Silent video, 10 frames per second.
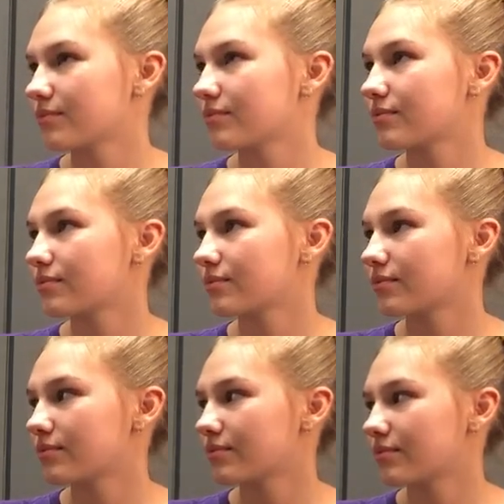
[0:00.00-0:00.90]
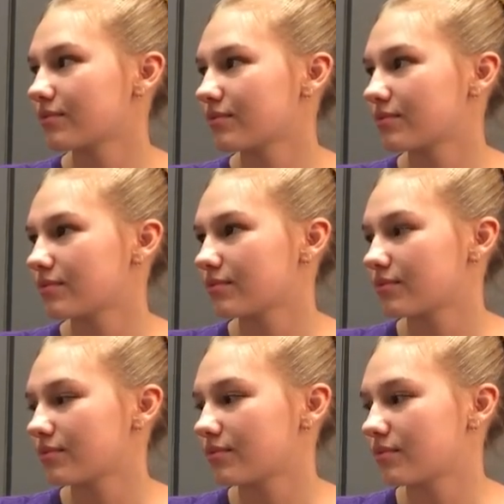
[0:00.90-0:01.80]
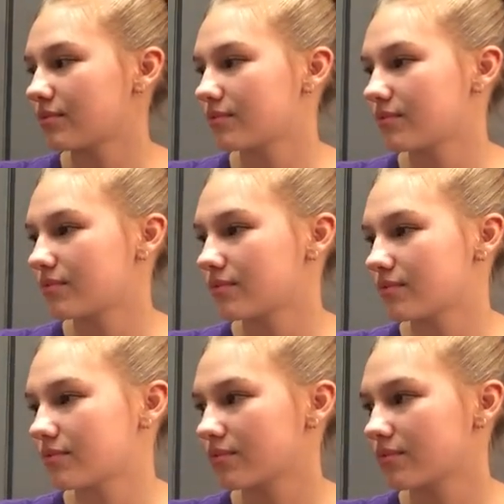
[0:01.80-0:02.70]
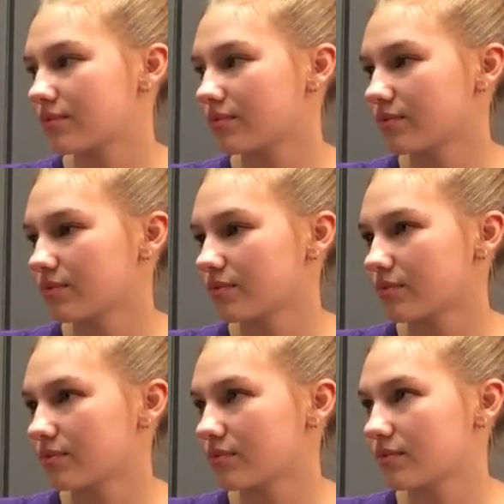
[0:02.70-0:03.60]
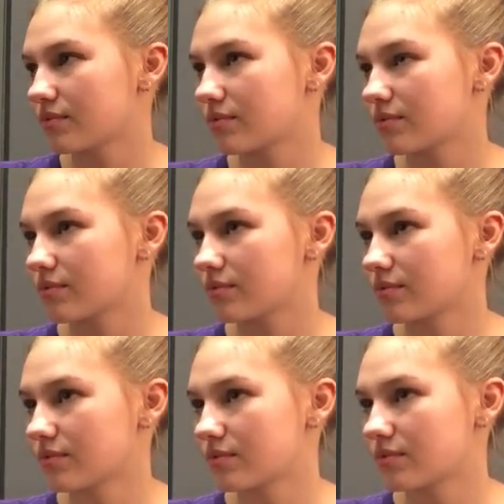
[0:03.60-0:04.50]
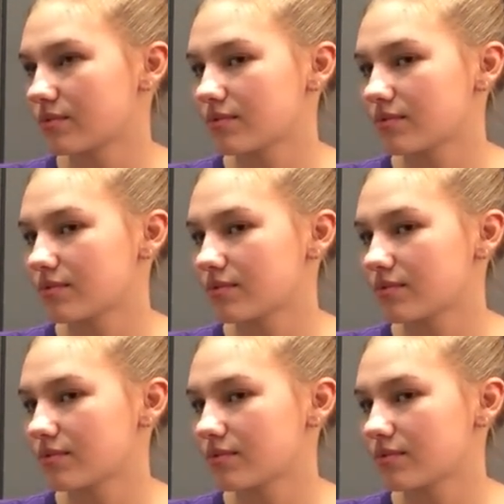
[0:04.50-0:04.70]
(not speaking)